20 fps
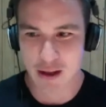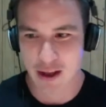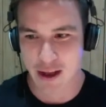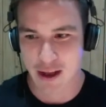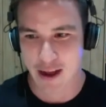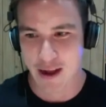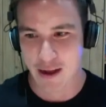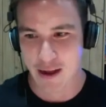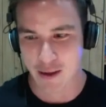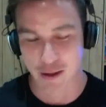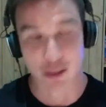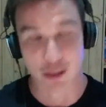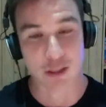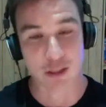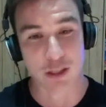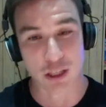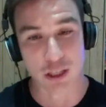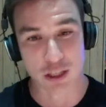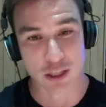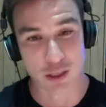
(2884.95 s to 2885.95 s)
And
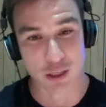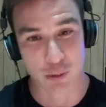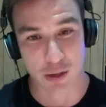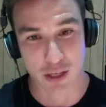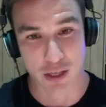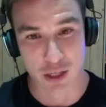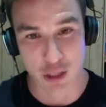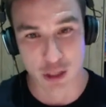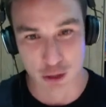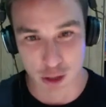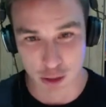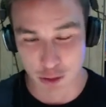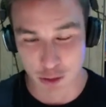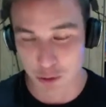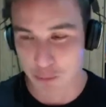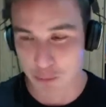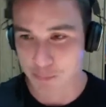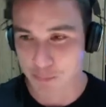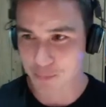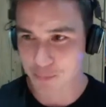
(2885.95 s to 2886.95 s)
conditioning is where they
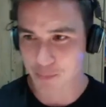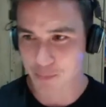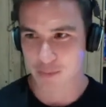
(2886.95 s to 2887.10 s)
struggle.